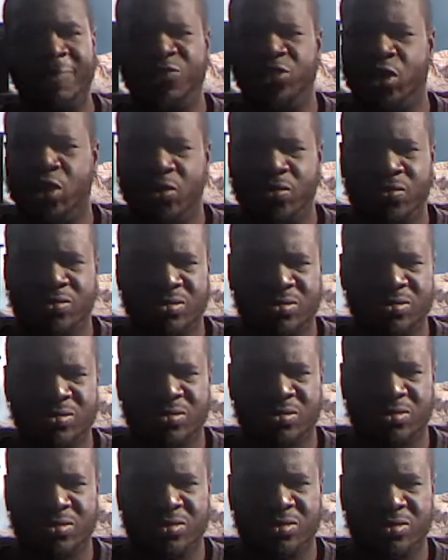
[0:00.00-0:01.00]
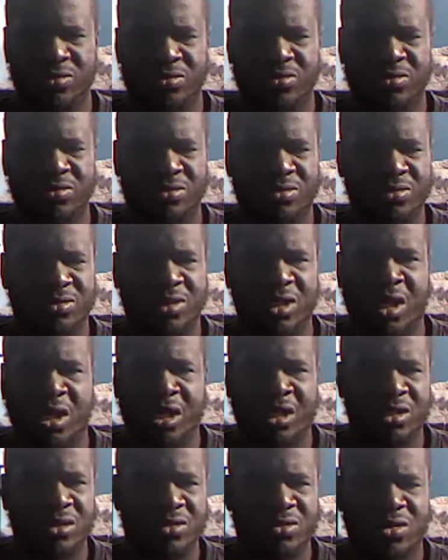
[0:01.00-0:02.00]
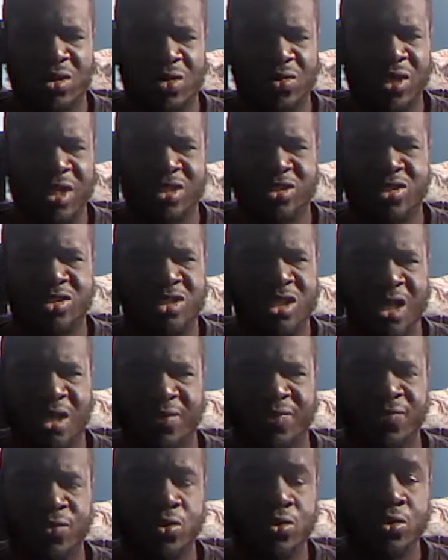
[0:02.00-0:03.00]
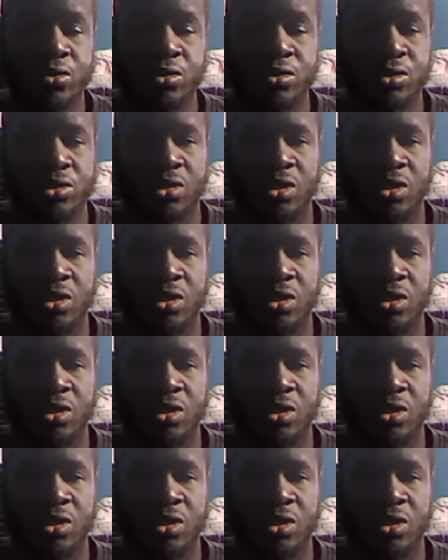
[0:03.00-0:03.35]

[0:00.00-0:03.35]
Don't don't entertain fools.